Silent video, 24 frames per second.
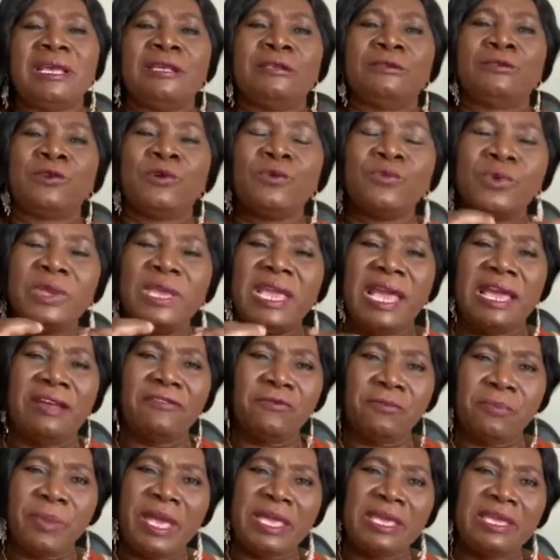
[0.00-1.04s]
so we
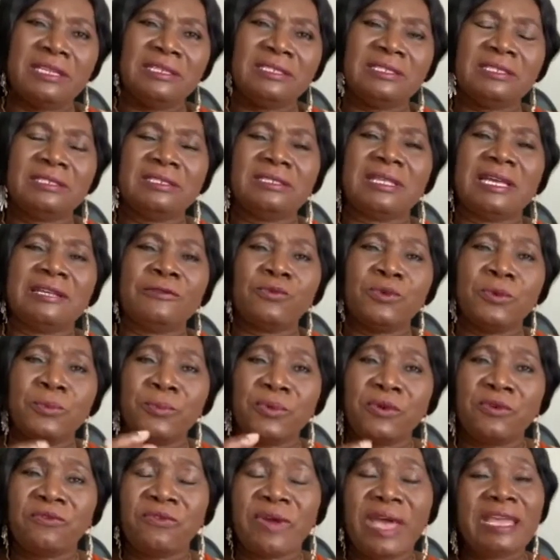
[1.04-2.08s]
have packages that we
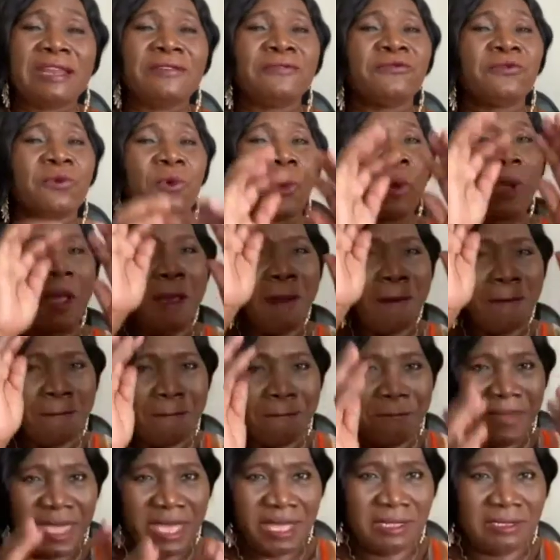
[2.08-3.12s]
provide for
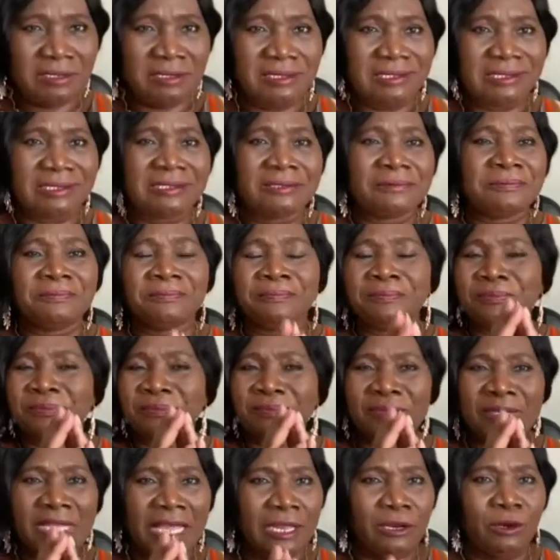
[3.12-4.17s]
males
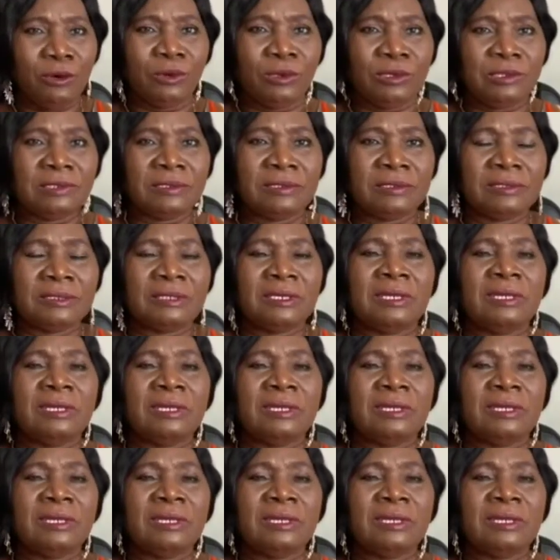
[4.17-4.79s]
alone.